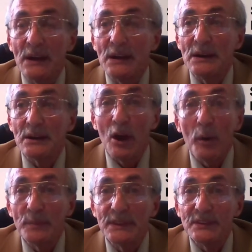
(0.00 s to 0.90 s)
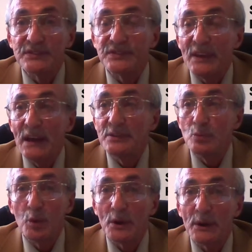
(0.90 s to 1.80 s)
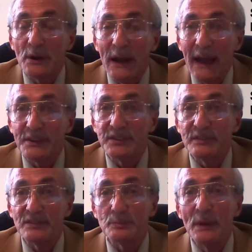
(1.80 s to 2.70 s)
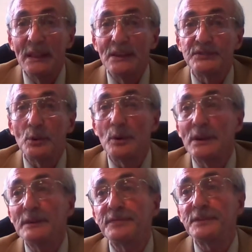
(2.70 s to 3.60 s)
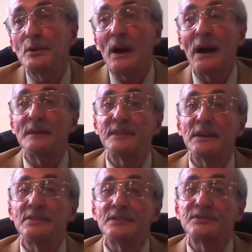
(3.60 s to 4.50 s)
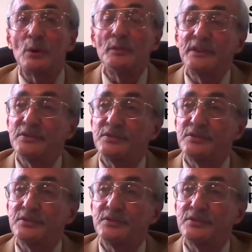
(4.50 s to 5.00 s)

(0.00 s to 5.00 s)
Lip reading: communists and worker activism. So if you have in the Soviet